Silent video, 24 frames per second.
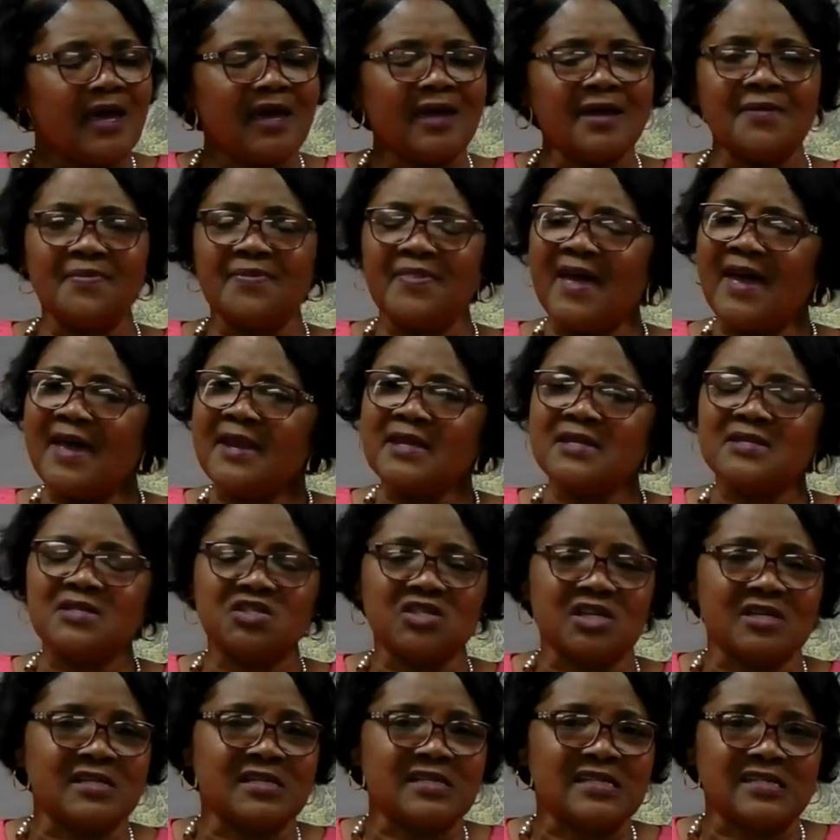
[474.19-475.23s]
And that is
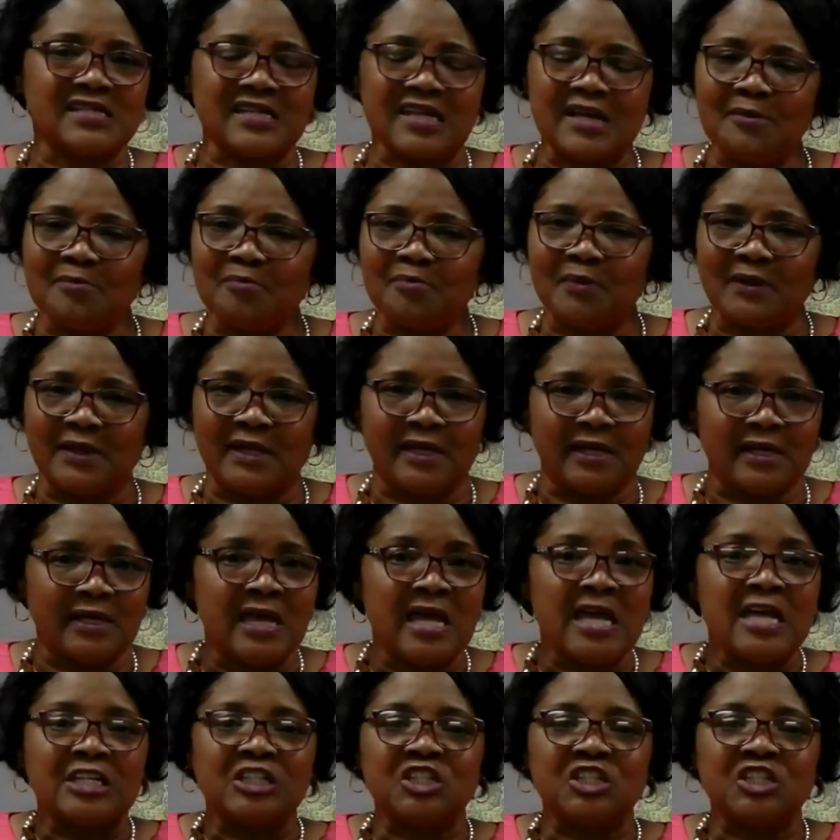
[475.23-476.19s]
just simply